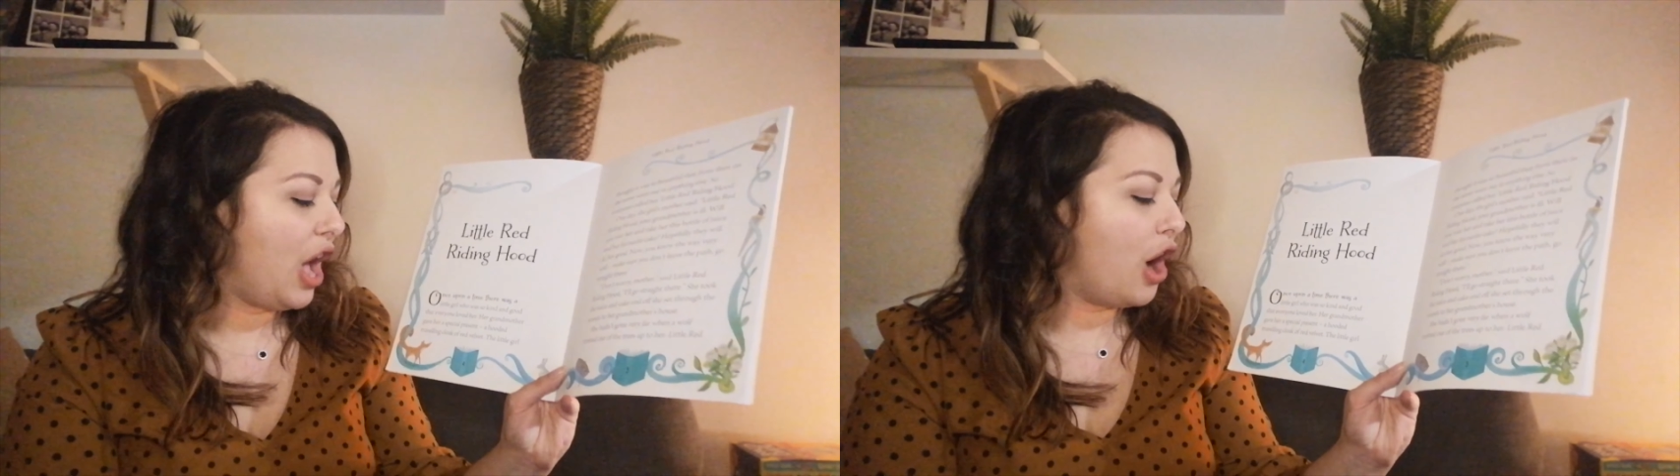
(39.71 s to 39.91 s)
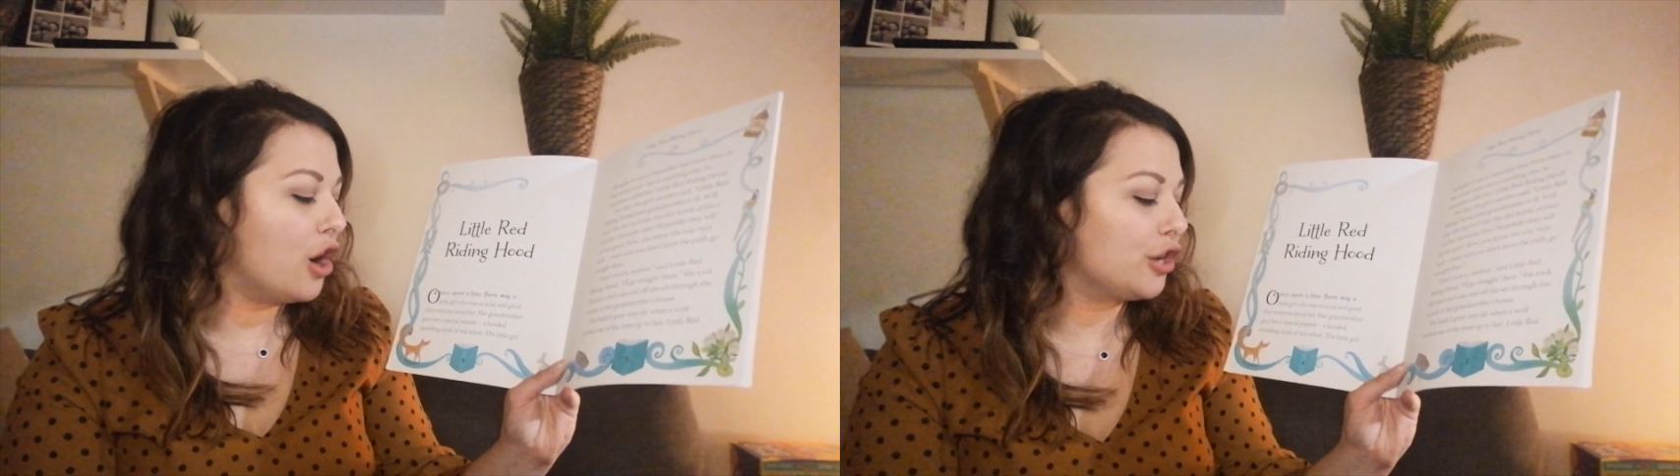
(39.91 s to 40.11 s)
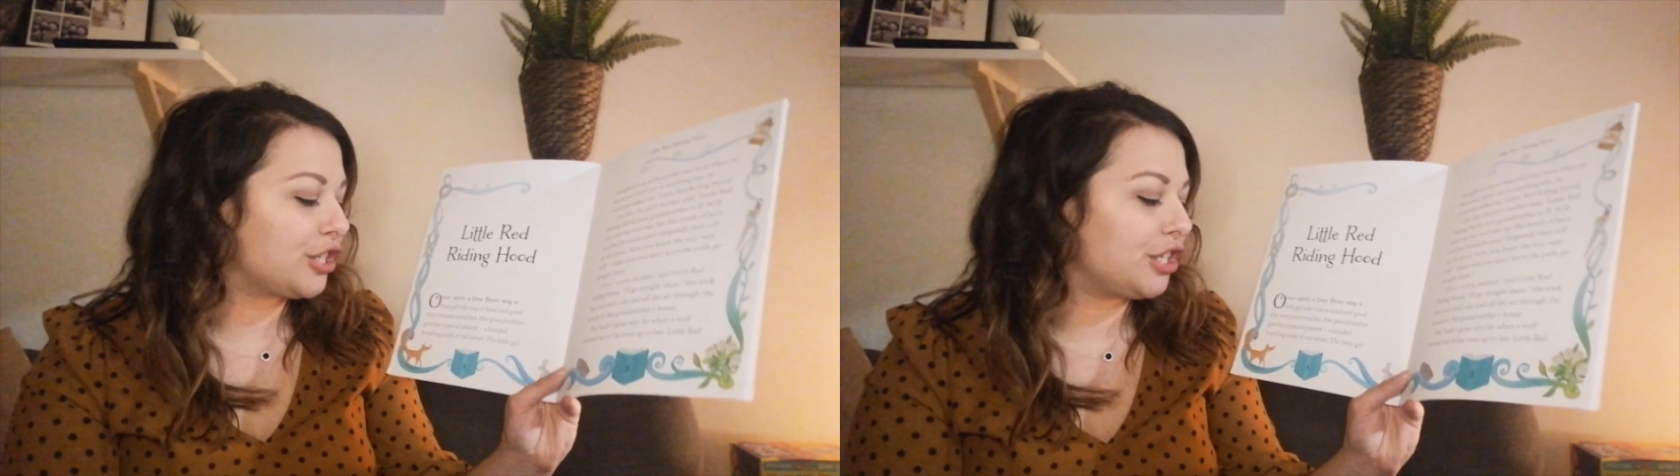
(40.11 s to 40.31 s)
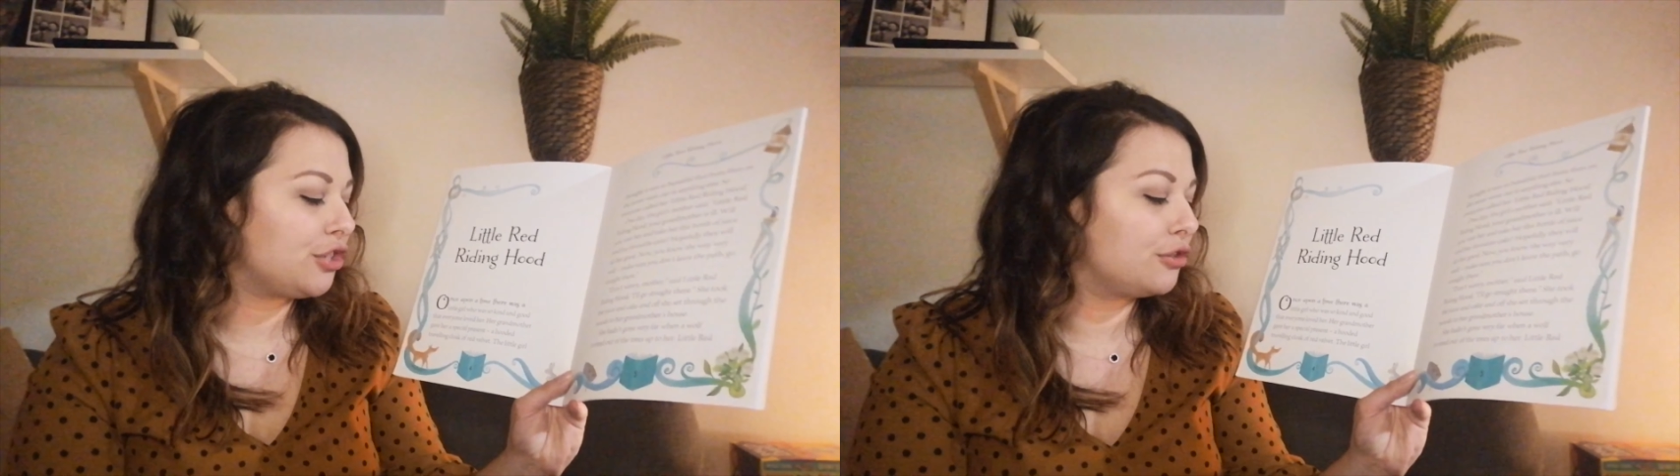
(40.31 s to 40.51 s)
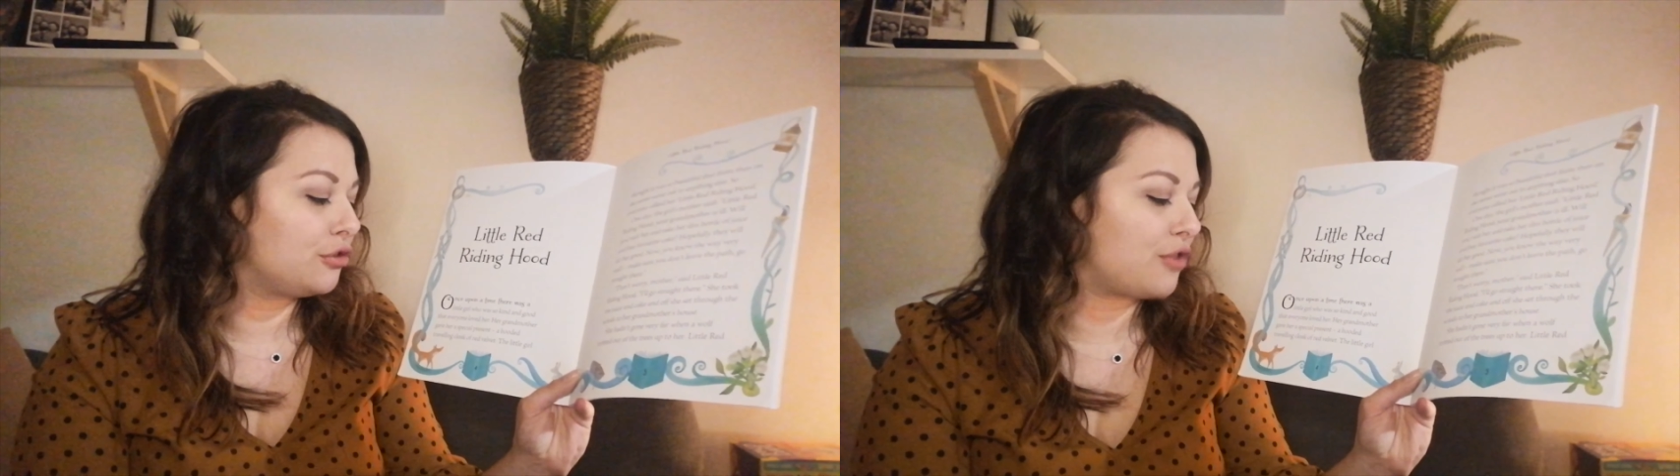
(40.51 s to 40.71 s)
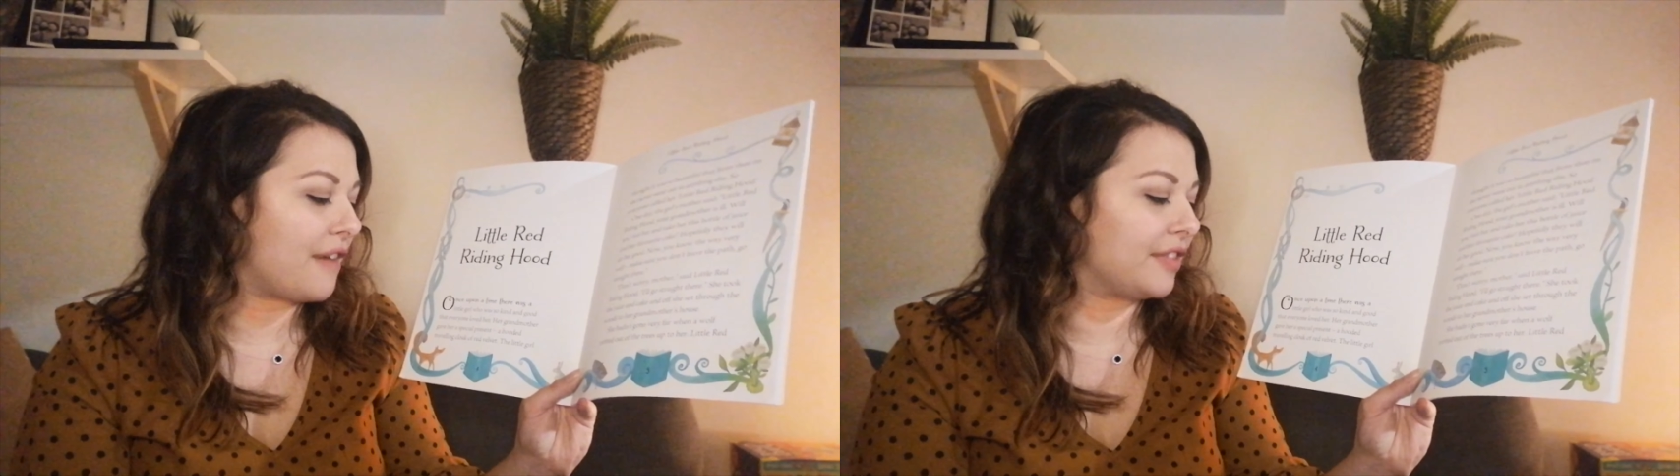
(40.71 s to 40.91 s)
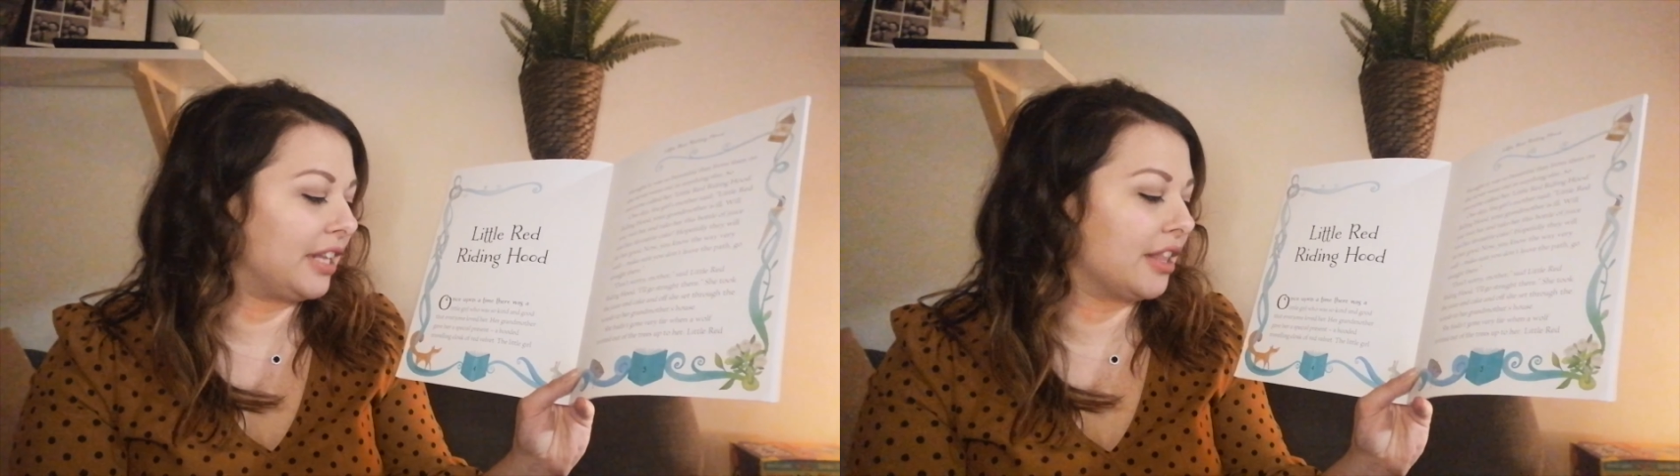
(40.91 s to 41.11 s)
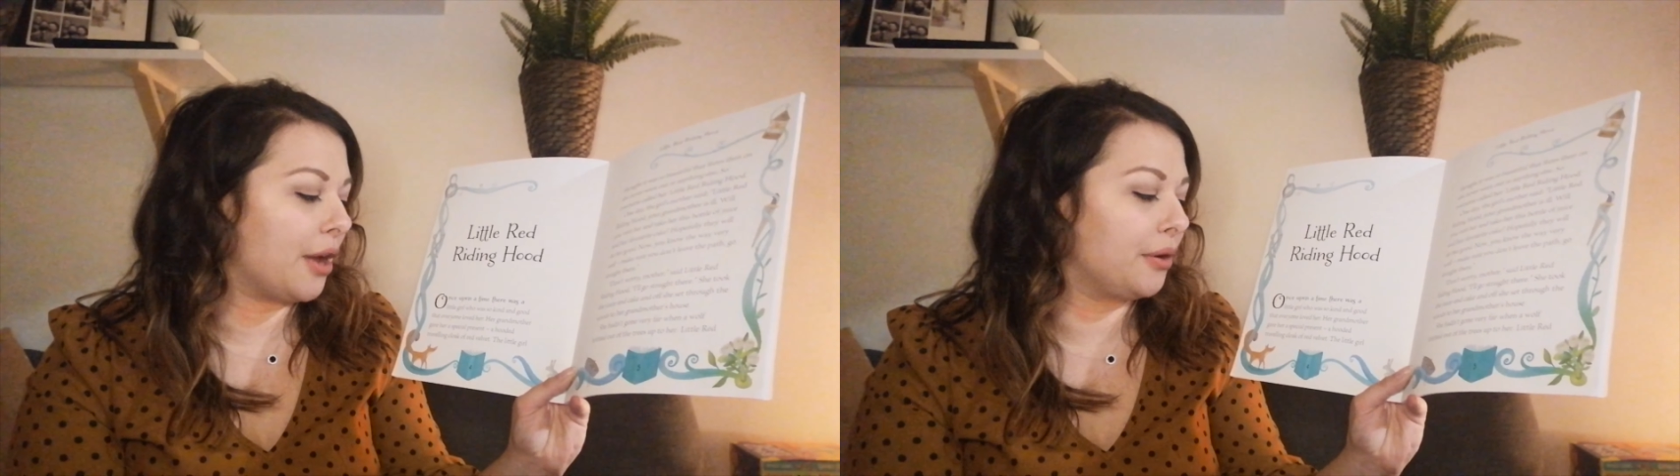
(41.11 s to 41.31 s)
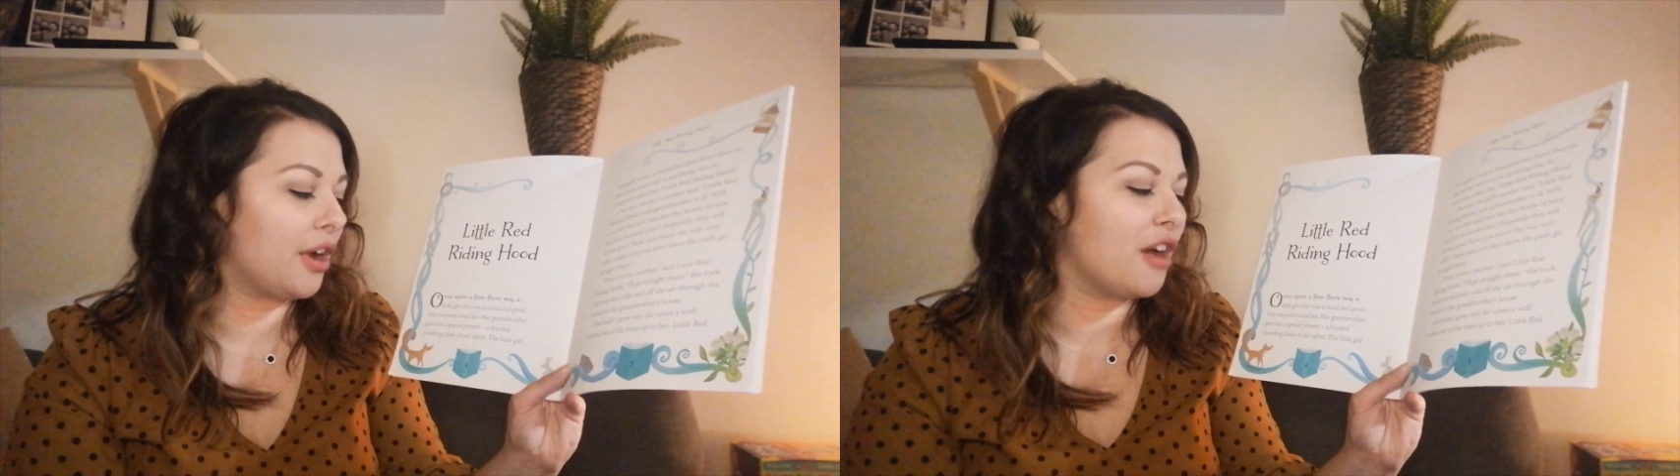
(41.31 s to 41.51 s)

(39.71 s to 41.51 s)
a hooded travelling cloak